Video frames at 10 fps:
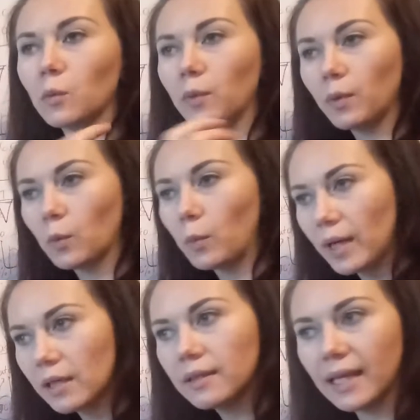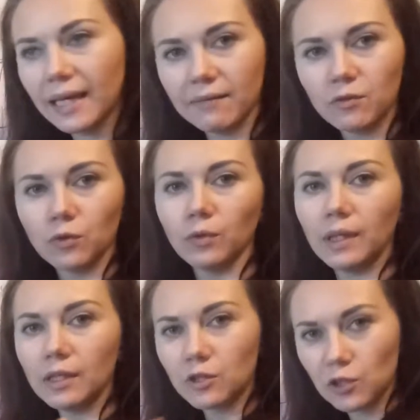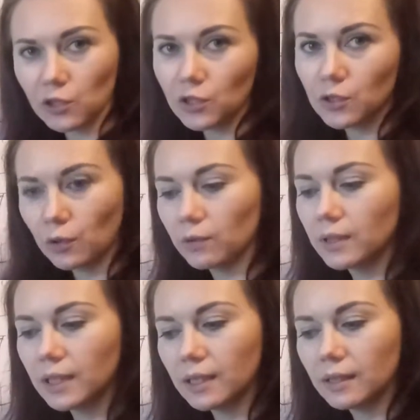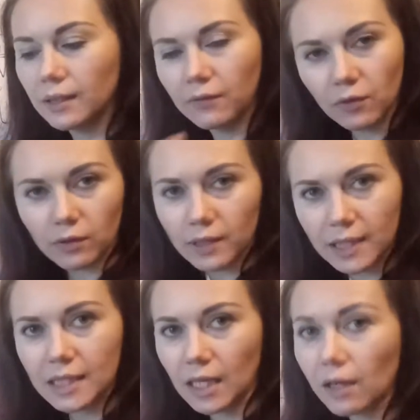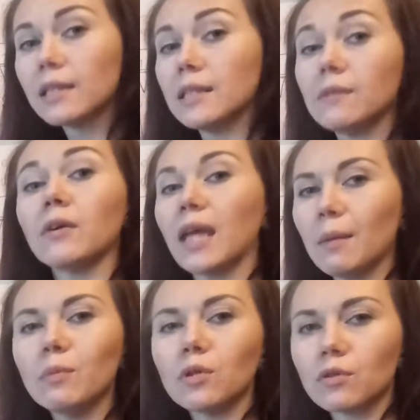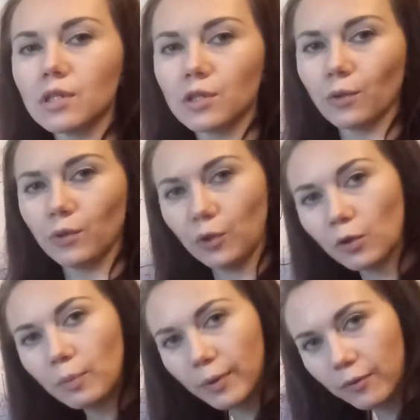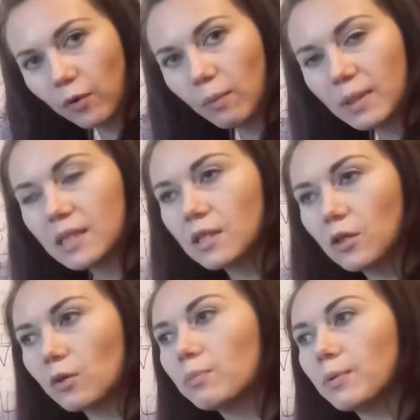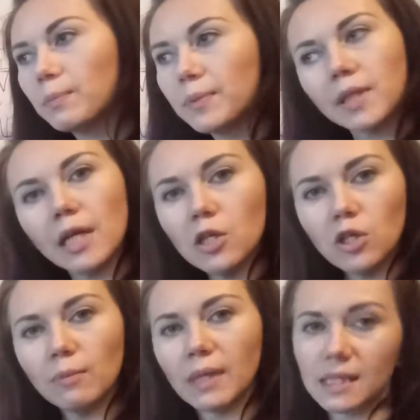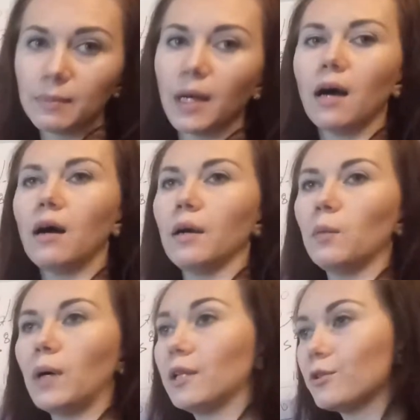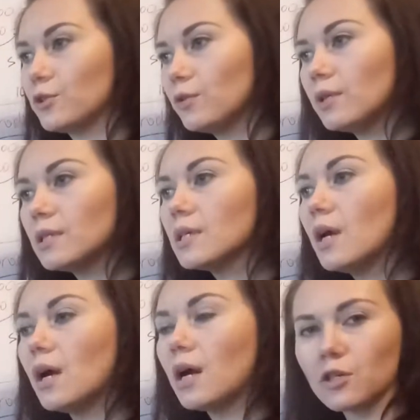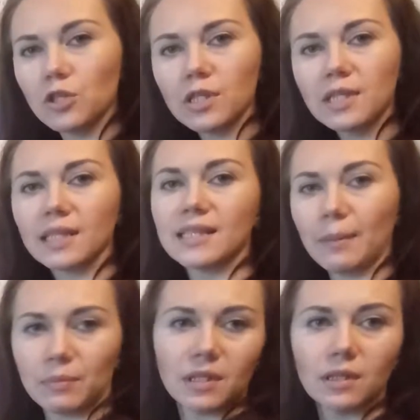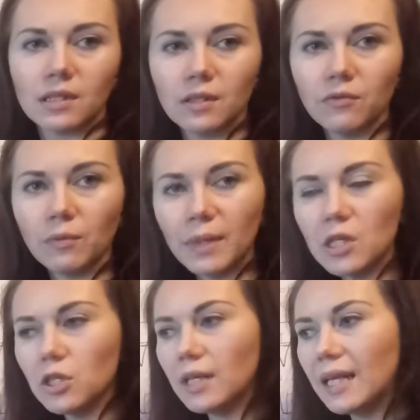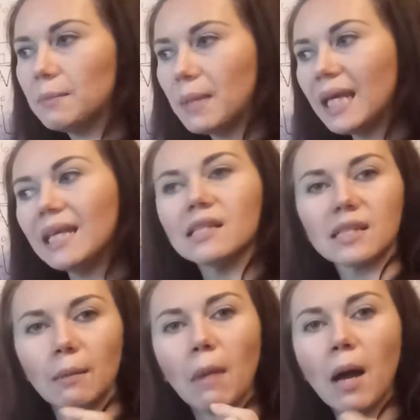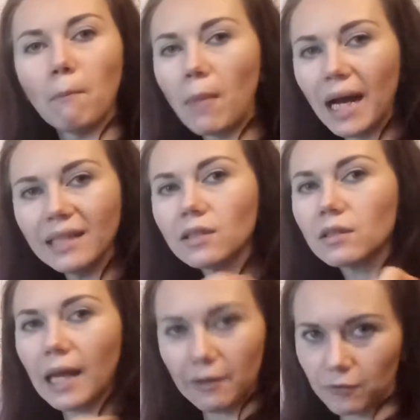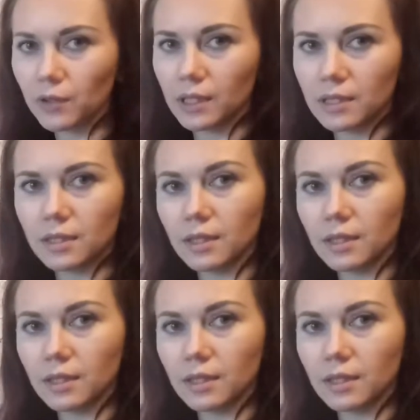where they have to insert only the targeted vocabulary. So your performance, your preparation must be high, while the students are just accepting this information and making some minor effort